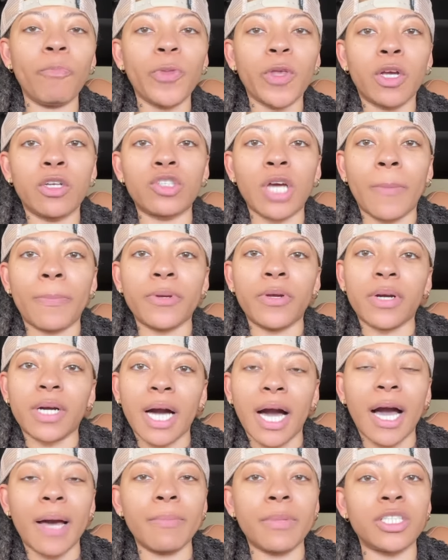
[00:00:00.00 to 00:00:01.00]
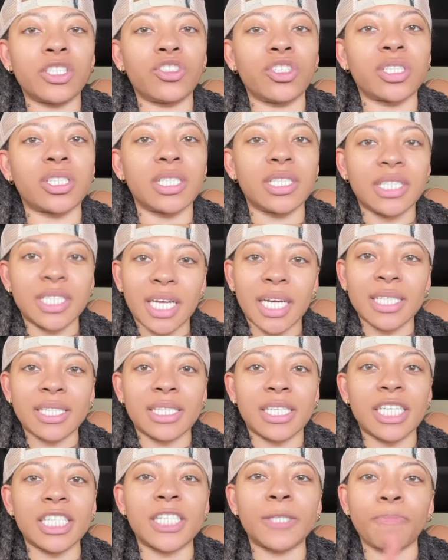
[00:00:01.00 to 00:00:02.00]
You're dropping your comments, your
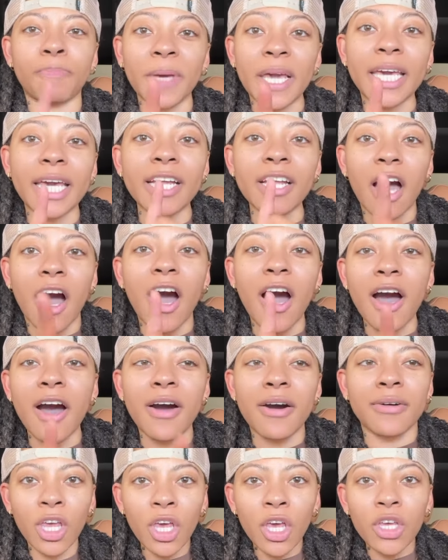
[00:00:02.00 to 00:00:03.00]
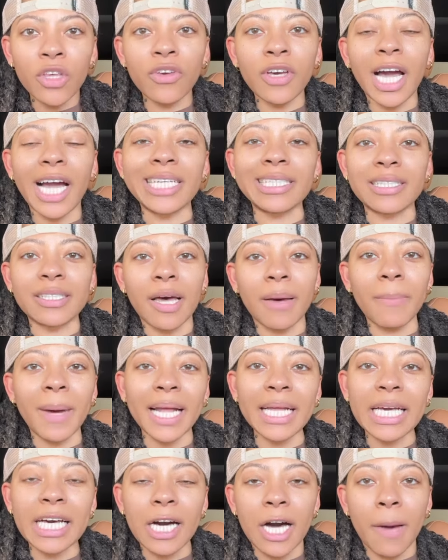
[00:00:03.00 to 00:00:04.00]
suggestions. Speaking of, you guys, somebody
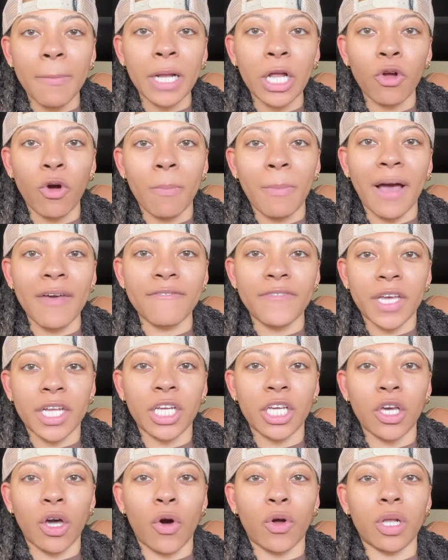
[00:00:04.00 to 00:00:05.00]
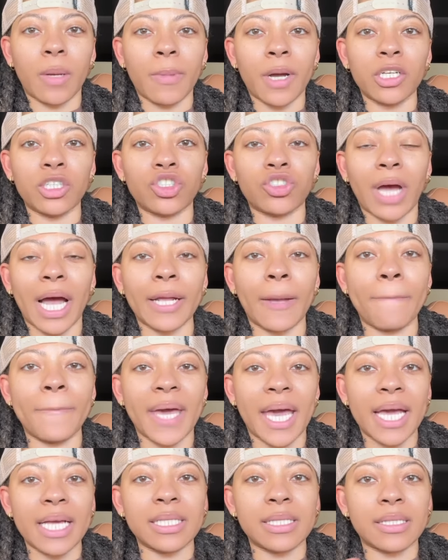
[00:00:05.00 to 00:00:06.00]
commented on my video, and I'm going to try to
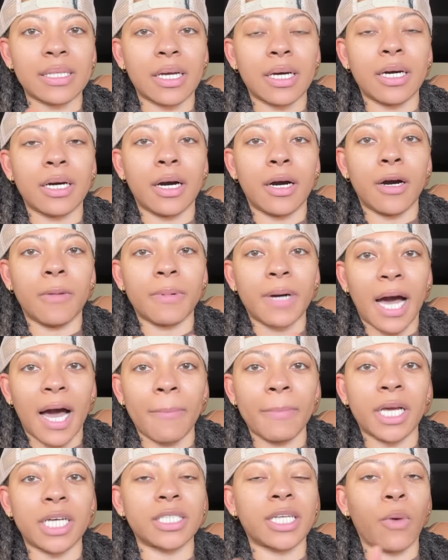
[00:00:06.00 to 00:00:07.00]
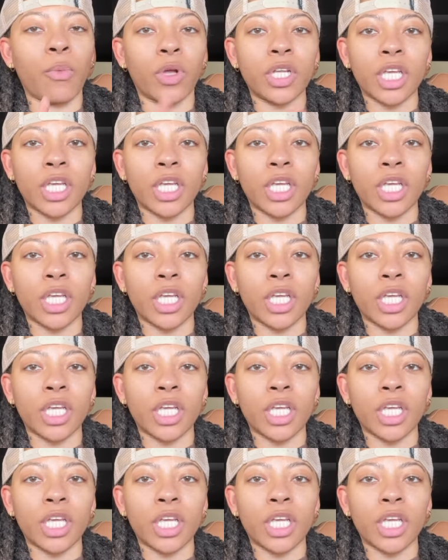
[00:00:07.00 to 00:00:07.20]
paste the comment because I want to